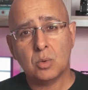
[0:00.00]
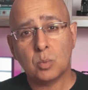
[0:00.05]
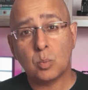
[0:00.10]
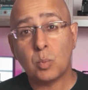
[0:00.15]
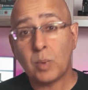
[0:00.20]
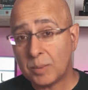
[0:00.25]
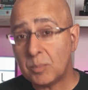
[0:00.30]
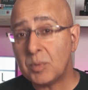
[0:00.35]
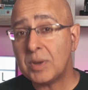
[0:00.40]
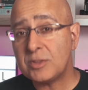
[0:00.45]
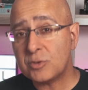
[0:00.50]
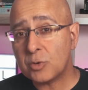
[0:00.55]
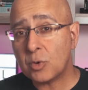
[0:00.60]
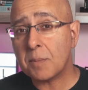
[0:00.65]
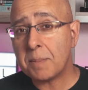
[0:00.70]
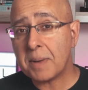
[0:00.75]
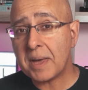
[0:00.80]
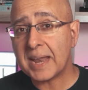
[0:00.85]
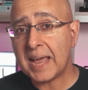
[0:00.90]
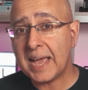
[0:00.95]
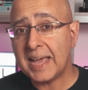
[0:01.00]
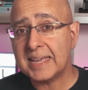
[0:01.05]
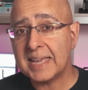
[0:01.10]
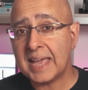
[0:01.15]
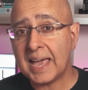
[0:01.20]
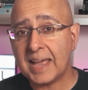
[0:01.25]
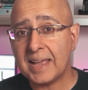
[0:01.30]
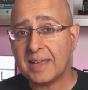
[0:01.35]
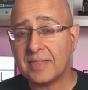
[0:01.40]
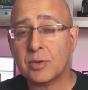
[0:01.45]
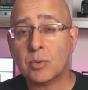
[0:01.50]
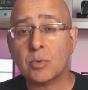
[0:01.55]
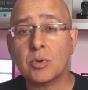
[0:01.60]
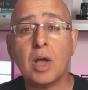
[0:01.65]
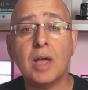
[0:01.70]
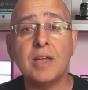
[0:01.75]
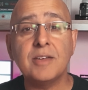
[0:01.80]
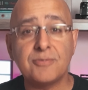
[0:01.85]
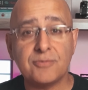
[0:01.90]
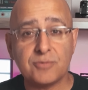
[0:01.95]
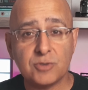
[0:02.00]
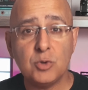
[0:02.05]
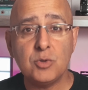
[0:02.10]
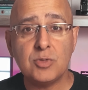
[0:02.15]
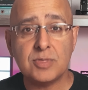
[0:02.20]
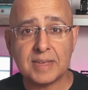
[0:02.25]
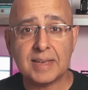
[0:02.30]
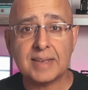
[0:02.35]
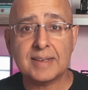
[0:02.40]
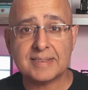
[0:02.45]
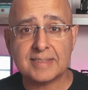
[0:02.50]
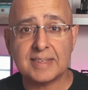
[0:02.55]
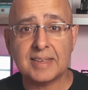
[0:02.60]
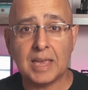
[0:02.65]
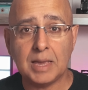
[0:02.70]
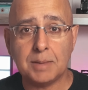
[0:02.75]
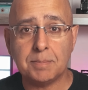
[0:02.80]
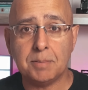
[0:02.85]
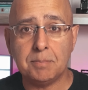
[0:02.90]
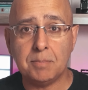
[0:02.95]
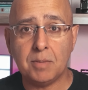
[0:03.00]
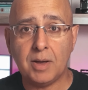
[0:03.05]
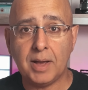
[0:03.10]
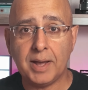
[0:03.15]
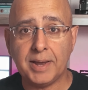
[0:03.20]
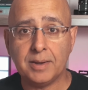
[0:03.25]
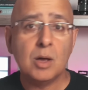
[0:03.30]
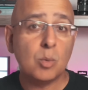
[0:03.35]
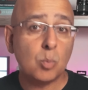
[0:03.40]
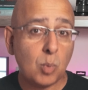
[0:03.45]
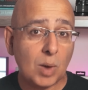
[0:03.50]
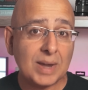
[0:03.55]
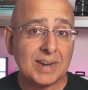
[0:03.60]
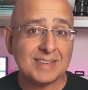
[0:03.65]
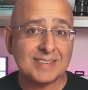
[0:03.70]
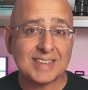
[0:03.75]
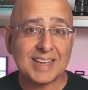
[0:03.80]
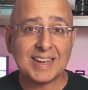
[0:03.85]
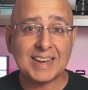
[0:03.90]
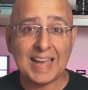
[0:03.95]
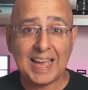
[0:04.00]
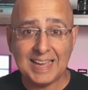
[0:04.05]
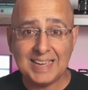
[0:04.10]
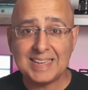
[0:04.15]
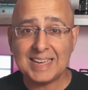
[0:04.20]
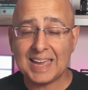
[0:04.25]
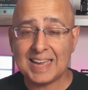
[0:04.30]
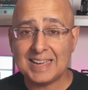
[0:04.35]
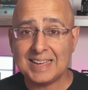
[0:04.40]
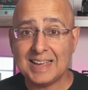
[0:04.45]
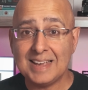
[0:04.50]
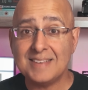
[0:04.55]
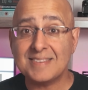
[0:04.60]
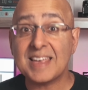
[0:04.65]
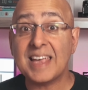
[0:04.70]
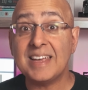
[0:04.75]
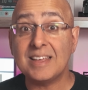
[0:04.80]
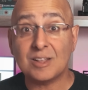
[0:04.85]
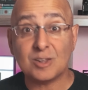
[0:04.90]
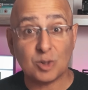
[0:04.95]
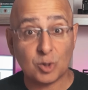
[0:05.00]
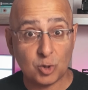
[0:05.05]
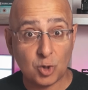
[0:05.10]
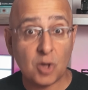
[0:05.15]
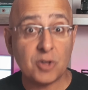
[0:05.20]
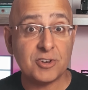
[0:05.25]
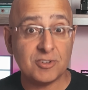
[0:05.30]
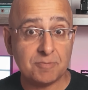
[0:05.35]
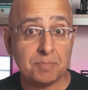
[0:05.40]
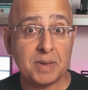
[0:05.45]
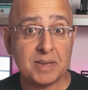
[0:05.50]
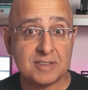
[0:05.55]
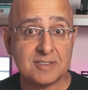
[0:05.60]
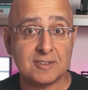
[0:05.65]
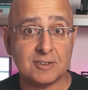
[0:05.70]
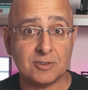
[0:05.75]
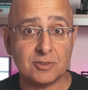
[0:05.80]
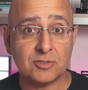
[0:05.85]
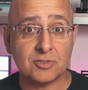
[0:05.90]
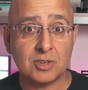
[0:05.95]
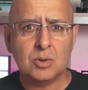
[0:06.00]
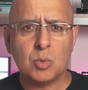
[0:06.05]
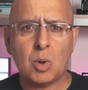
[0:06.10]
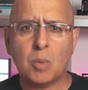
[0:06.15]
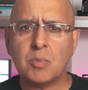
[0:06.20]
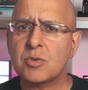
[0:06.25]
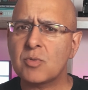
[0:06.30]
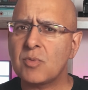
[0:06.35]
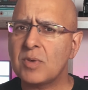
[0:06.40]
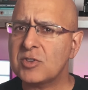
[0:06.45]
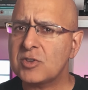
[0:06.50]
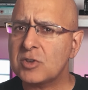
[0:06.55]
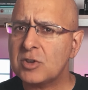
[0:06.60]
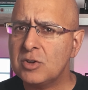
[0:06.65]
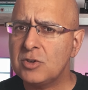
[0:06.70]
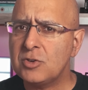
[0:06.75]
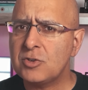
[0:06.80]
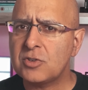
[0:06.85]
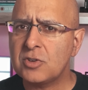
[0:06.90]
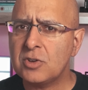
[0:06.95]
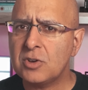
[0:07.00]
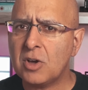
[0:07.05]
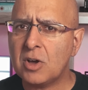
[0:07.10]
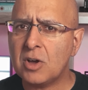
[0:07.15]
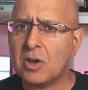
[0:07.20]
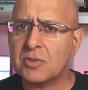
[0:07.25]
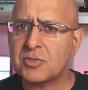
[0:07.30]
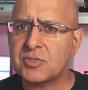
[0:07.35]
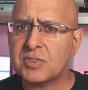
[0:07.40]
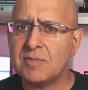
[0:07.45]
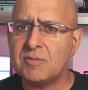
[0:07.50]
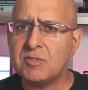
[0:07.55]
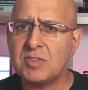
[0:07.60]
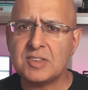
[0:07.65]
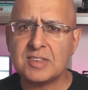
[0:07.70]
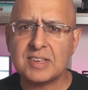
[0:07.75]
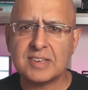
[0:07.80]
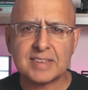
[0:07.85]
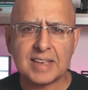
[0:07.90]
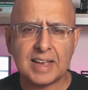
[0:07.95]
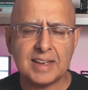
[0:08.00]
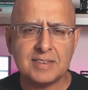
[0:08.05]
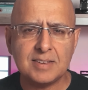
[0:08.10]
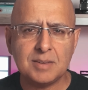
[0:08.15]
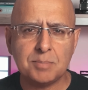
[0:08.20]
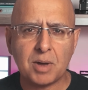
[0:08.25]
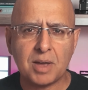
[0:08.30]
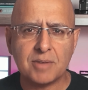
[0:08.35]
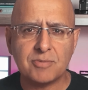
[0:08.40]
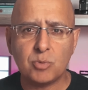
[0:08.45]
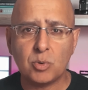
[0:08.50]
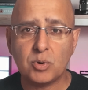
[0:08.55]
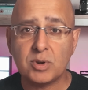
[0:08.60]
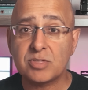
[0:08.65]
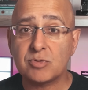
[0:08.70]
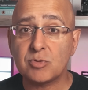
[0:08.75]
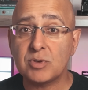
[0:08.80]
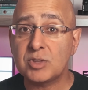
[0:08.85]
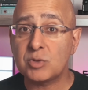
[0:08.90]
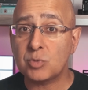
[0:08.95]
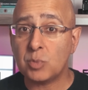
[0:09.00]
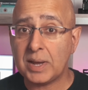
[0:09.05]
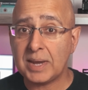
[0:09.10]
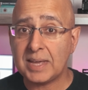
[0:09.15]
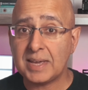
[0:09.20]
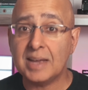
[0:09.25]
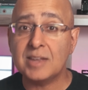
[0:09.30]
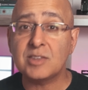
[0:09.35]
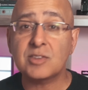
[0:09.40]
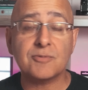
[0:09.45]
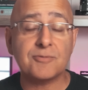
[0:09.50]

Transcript: When we talk about eight K, there are a few things to keep in mind. One is that eight K is a lot of pixels. What with a resolution of seventy-six eighty by forty-three twenty, it's